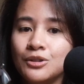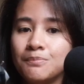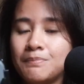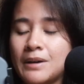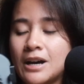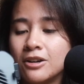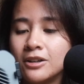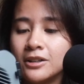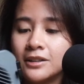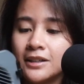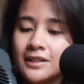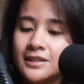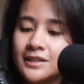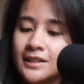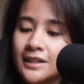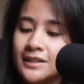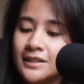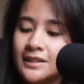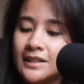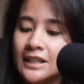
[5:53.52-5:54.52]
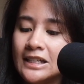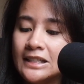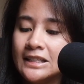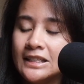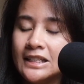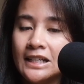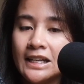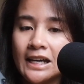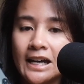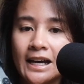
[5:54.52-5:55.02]
To power the
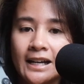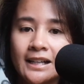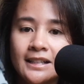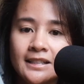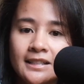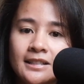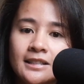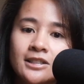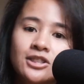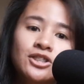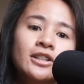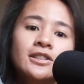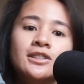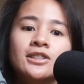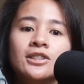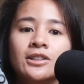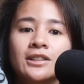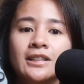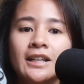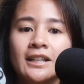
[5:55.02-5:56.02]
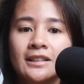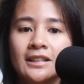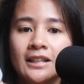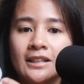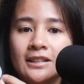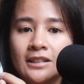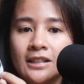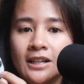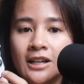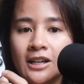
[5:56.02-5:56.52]
60DS, just connect it
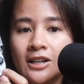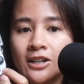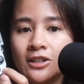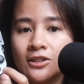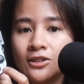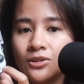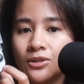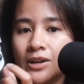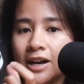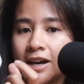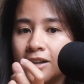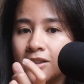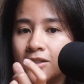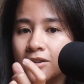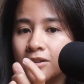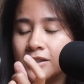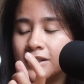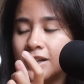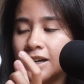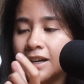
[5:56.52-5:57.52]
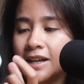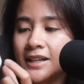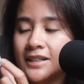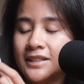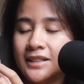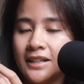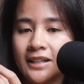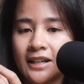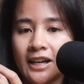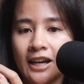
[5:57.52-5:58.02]
to either the
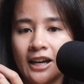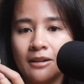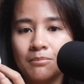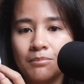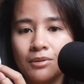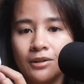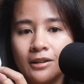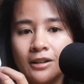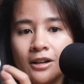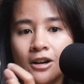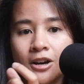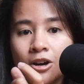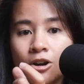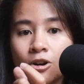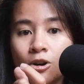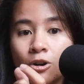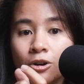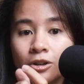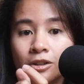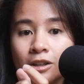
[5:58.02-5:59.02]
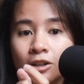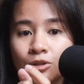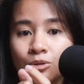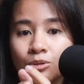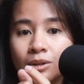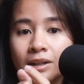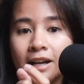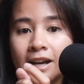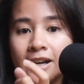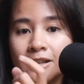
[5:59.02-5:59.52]
AC cable or the
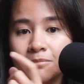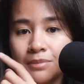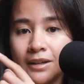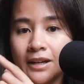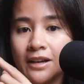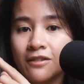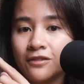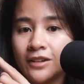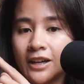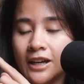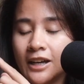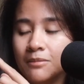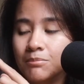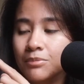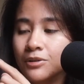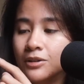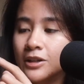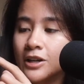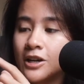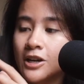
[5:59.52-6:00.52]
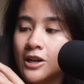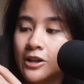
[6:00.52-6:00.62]
dual NPF cable